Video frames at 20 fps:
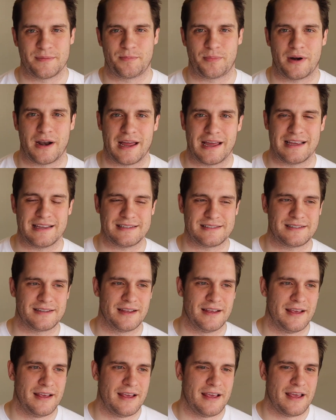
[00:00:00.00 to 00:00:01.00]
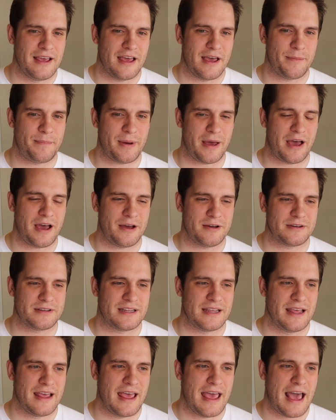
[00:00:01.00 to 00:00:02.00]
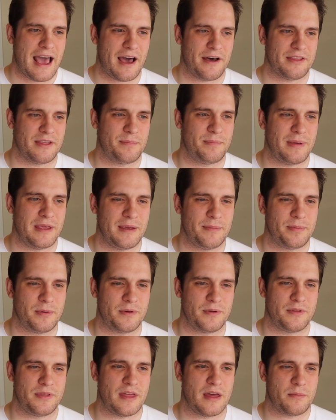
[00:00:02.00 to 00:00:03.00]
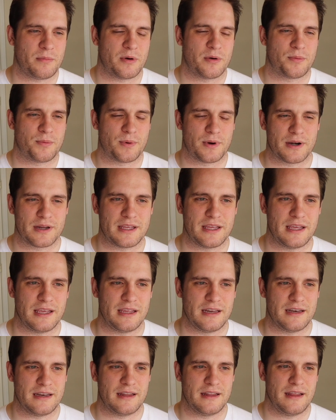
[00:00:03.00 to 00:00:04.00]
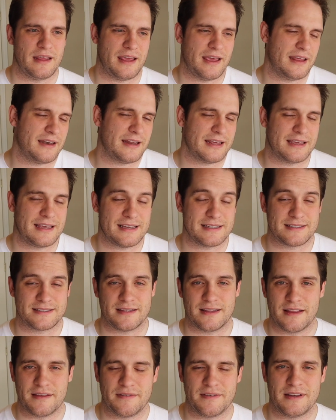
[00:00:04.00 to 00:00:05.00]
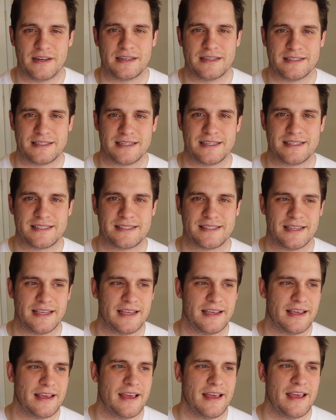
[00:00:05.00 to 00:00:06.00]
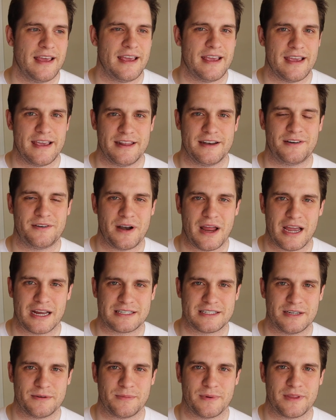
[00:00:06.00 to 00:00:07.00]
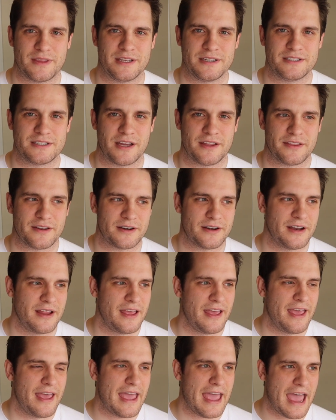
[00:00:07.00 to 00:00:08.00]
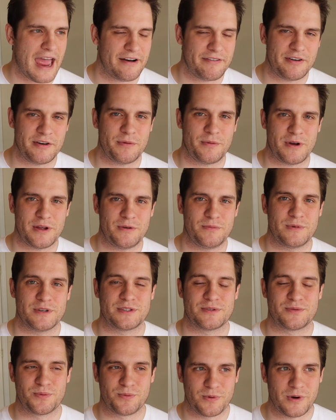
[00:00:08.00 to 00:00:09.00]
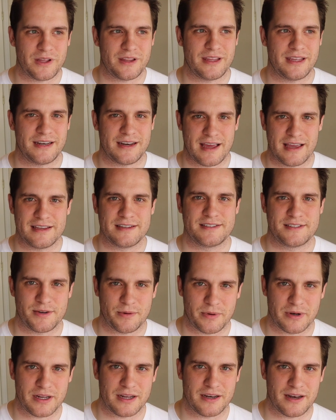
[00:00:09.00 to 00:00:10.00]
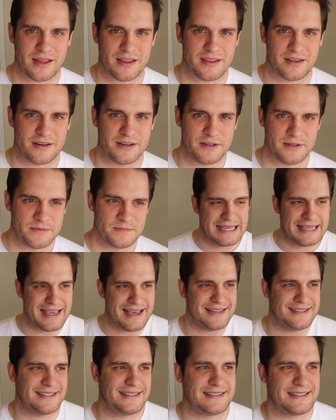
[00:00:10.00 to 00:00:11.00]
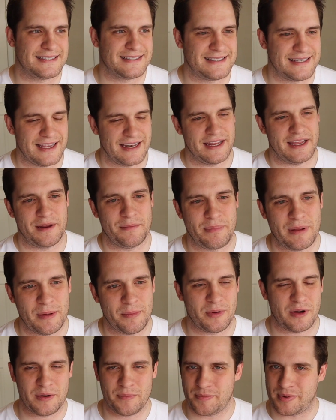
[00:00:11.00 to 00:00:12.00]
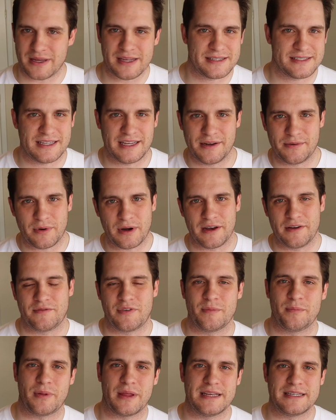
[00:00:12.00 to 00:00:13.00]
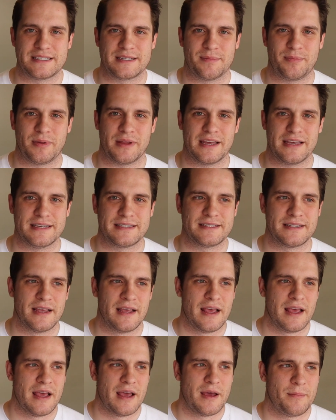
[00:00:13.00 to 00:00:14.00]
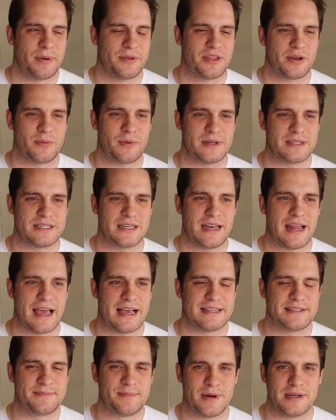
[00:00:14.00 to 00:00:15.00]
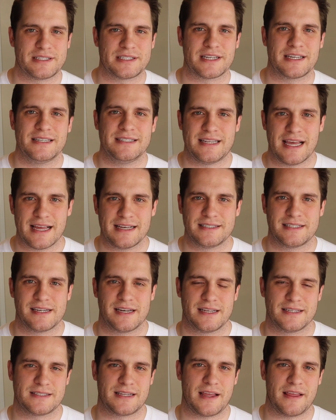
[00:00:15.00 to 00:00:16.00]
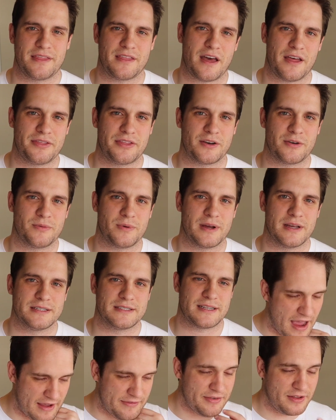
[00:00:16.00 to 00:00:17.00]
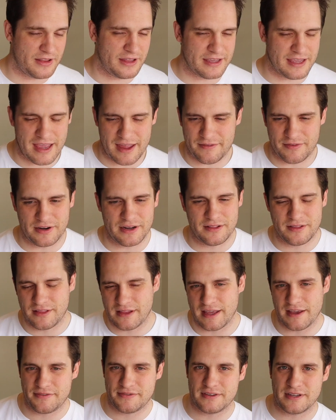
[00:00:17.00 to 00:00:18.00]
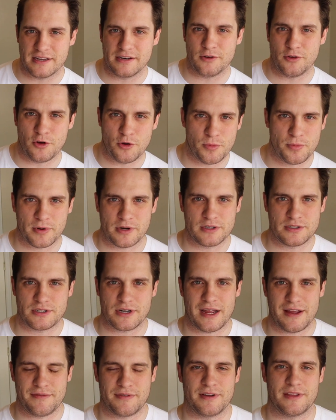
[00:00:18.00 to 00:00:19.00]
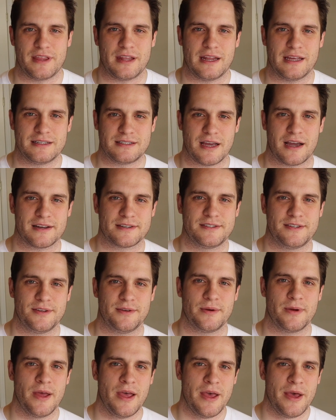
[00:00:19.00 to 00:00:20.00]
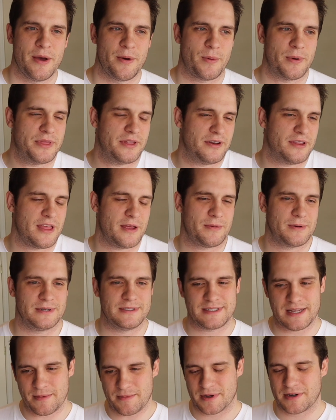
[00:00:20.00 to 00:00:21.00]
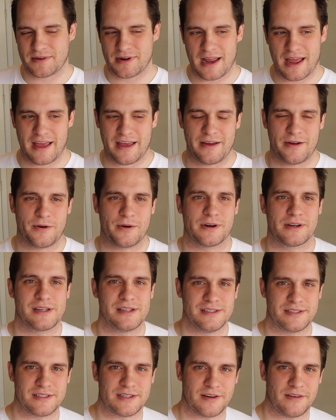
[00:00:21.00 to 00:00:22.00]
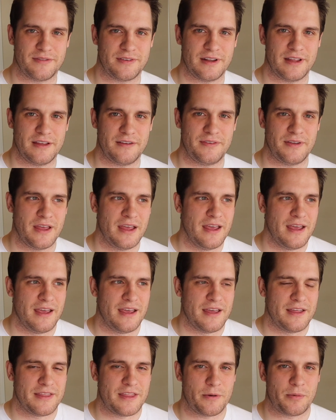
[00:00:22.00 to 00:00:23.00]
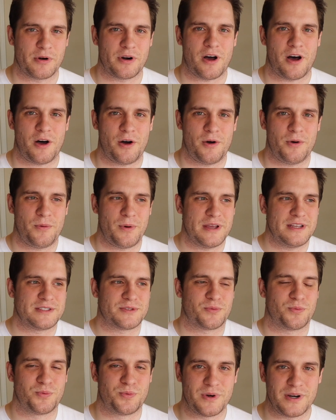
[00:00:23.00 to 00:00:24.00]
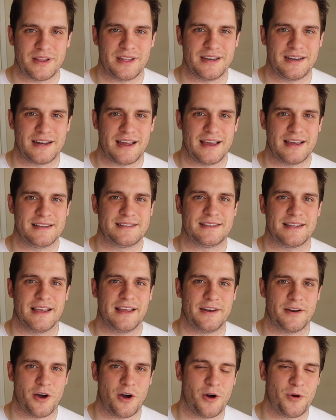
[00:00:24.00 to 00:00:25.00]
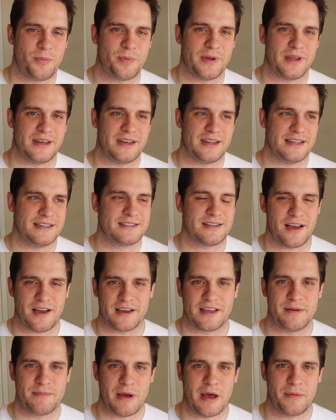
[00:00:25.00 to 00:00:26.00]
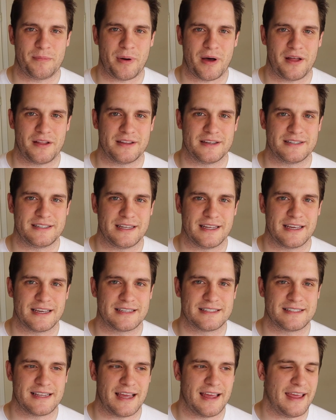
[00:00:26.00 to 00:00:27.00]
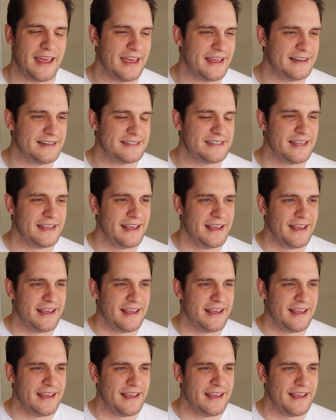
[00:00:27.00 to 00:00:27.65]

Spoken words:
surprised about how the people that were working and I guess living in DC interacted with each other. Everyone was really nice to one another. Yes, it's a city and people are busy running from place to place, but there wasn't as much contention as I thought there was. I feel like every Lyft and Uber driver that I talked to, whether they were Democrat or conservative, they were always really nice and open in talking about politics. And